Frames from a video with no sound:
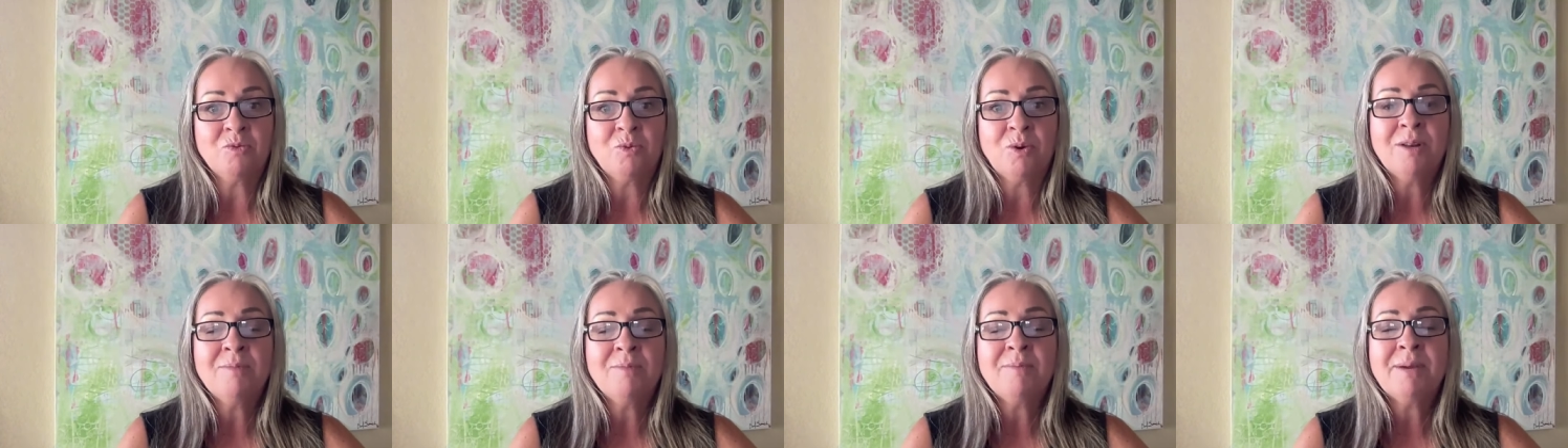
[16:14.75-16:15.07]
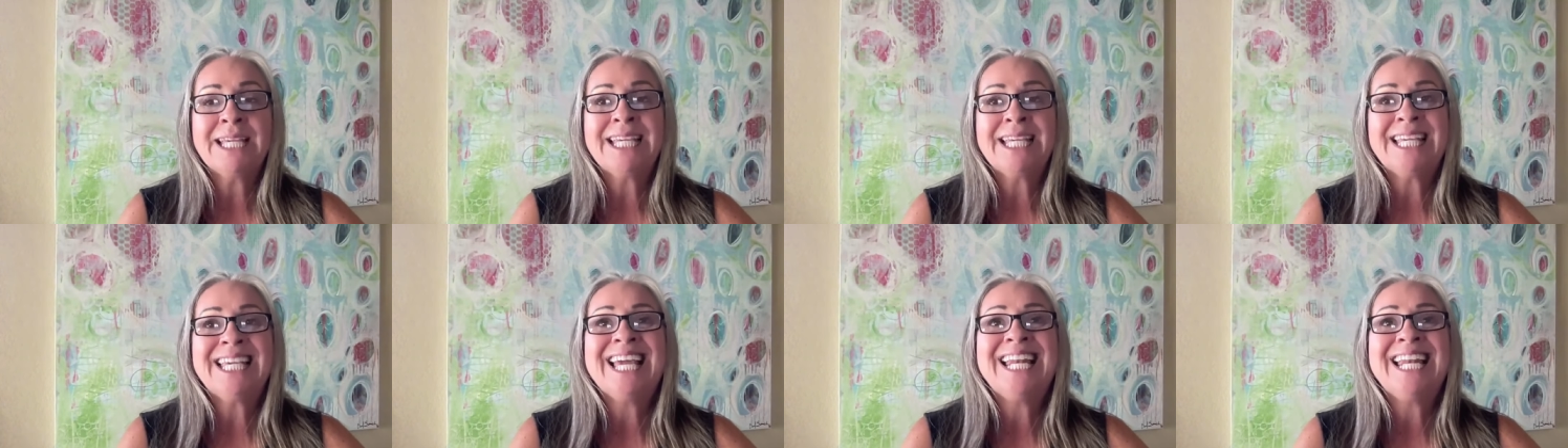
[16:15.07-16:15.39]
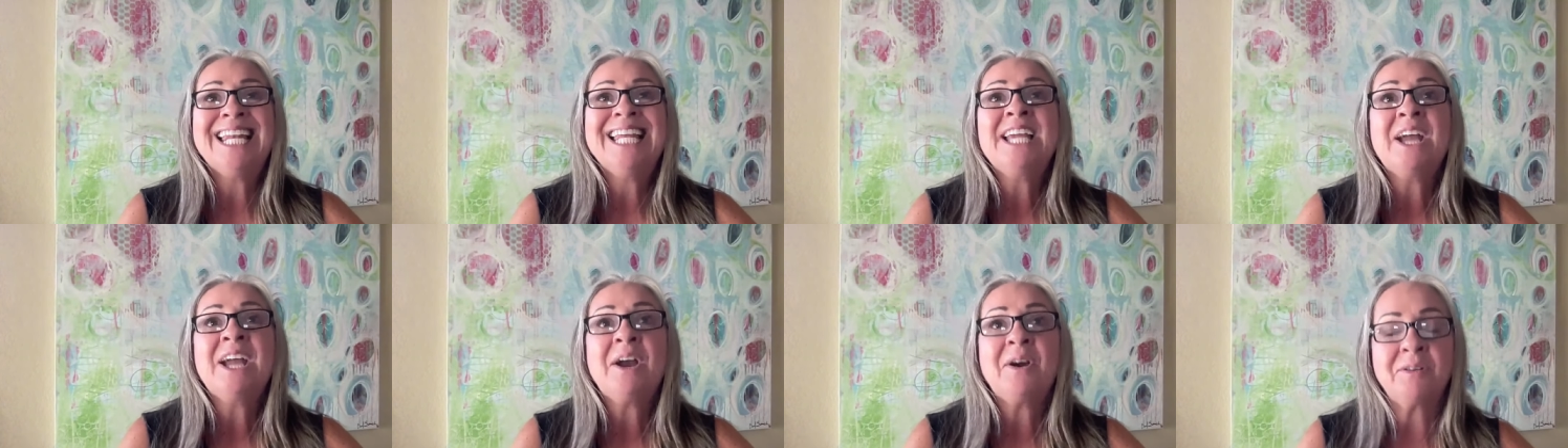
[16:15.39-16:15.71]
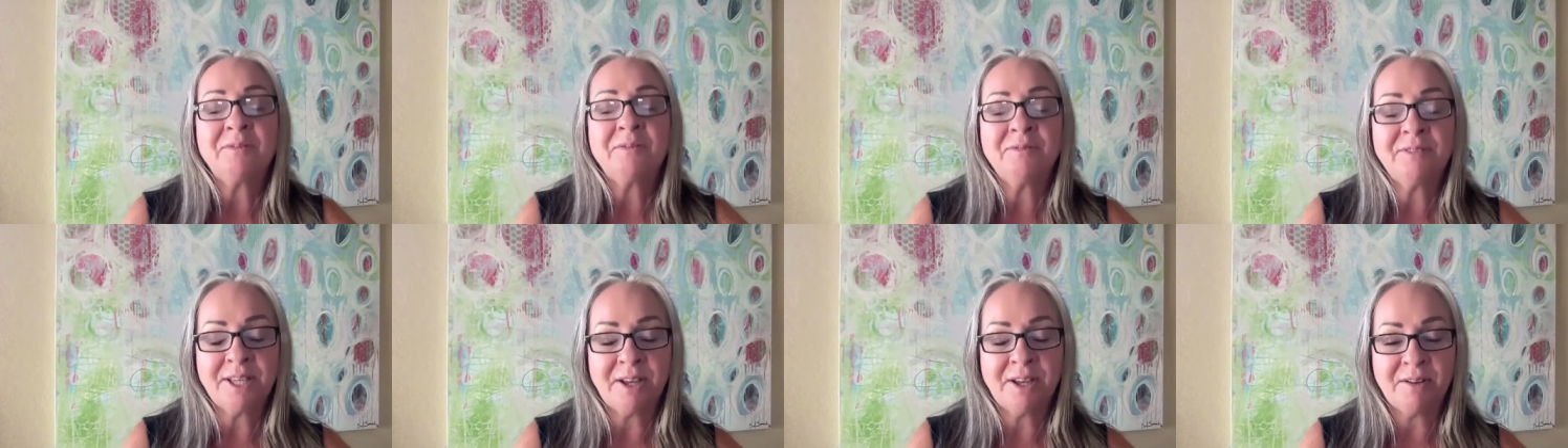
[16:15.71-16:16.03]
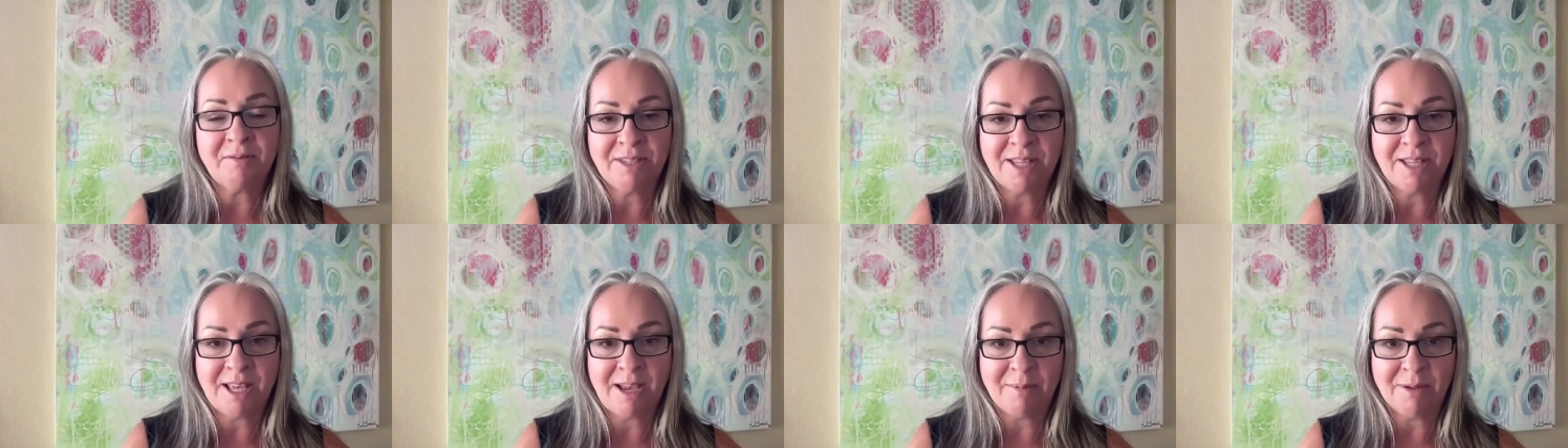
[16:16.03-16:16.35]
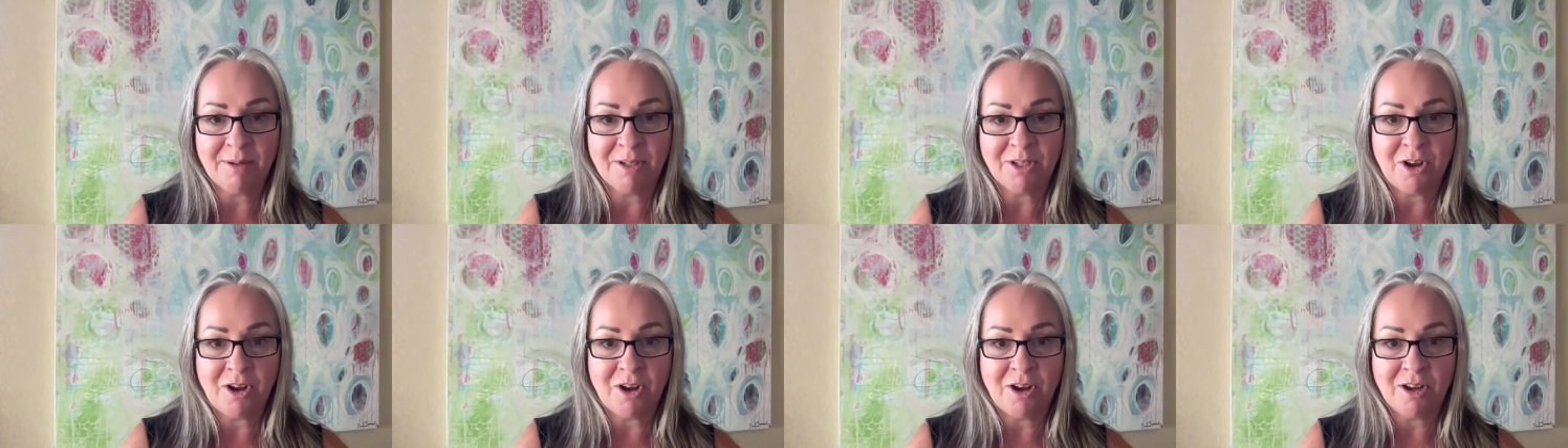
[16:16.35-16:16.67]
What am I getting out of
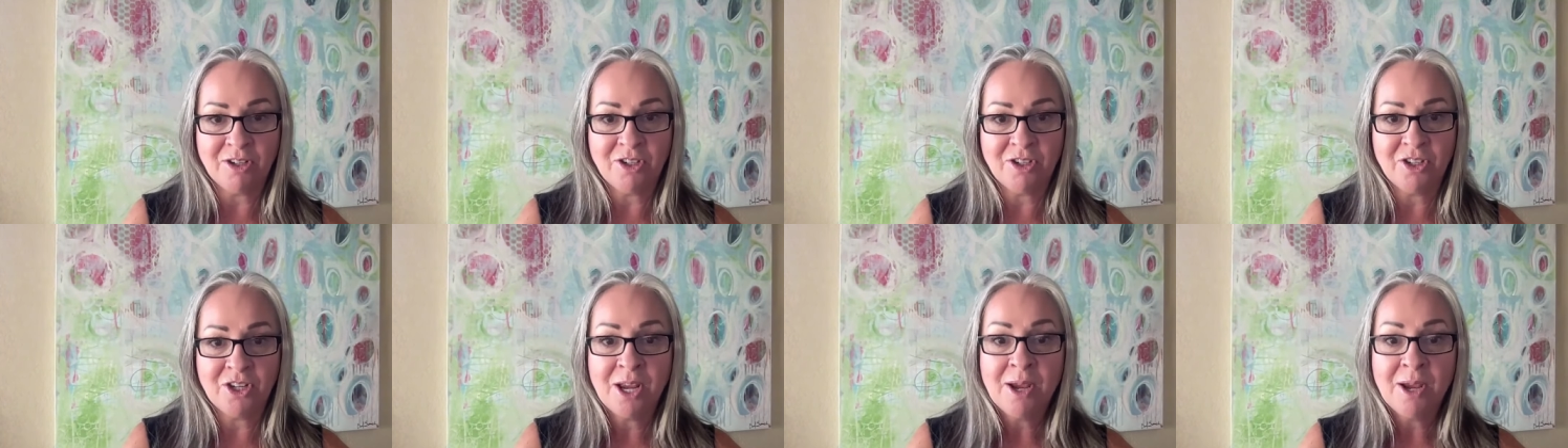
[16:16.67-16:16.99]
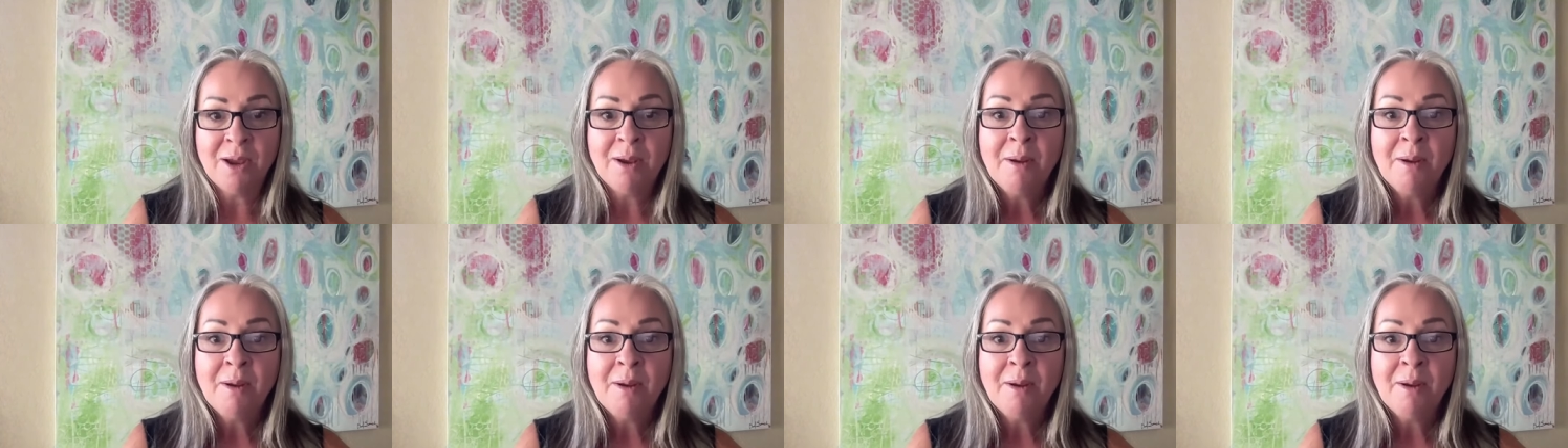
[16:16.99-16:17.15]
self-sabotage?